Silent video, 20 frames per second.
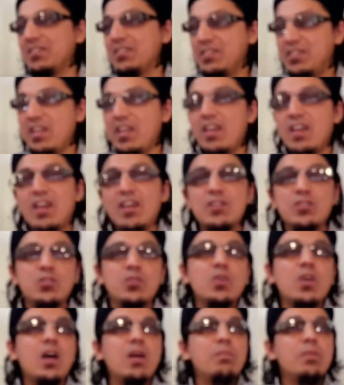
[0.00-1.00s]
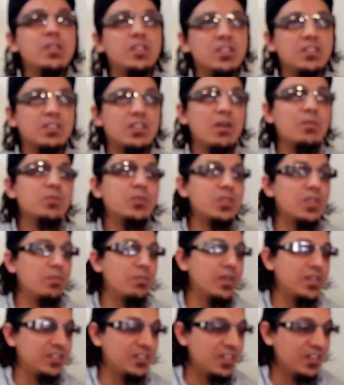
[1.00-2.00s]
Stay as you are, but just come to the
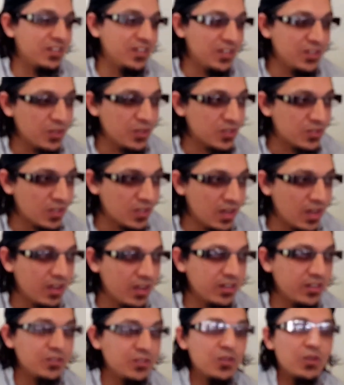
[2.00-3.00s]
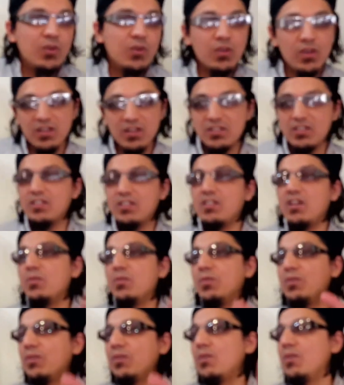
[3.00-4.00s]
masjid, read your salah, read your Quran,
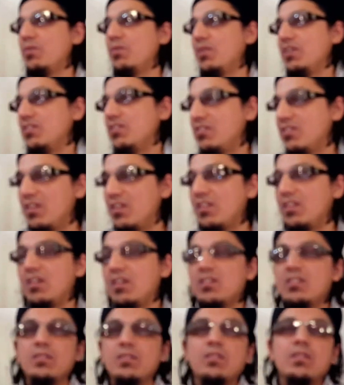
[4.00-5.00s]
shaitan will go away, inshallah.